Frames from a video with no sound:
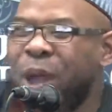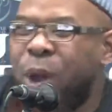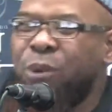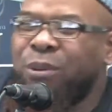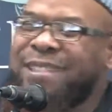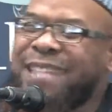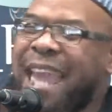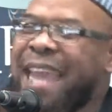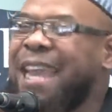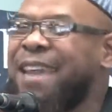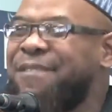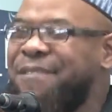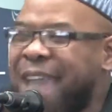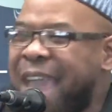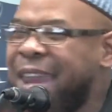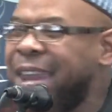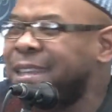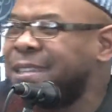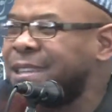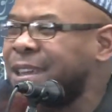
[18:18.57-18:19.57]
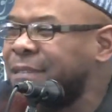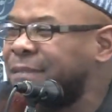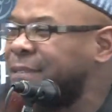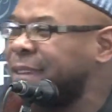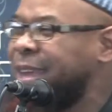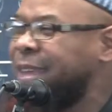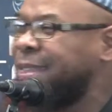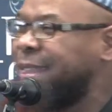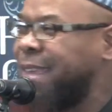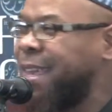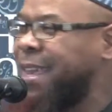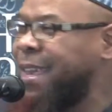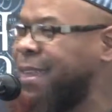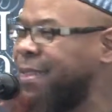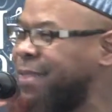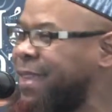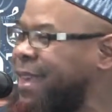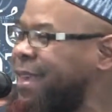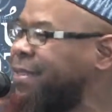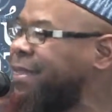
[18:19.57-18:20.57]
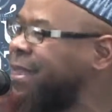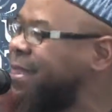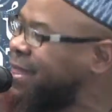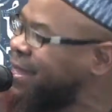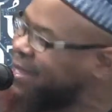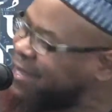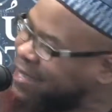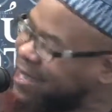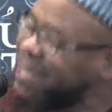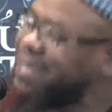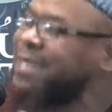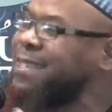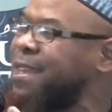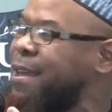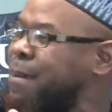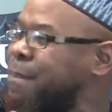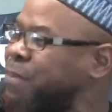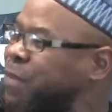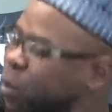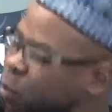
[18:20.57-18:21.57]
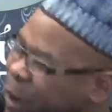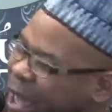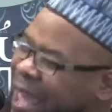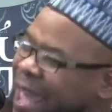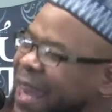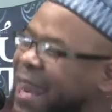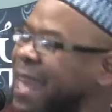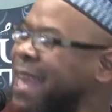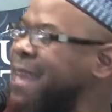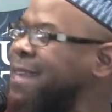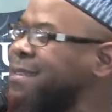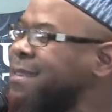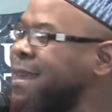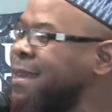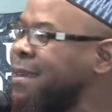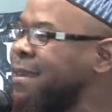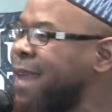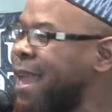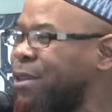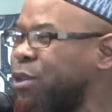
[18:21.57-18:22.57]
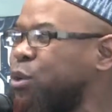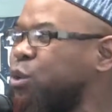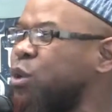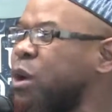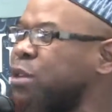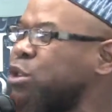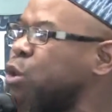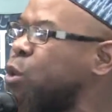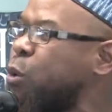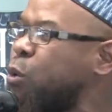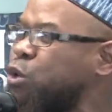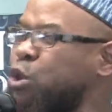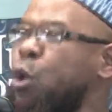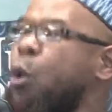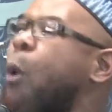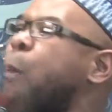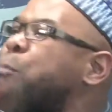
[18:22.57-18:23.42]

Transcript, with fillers: Don't take advantage of the, the, the, the system, the way it is, and you, you, you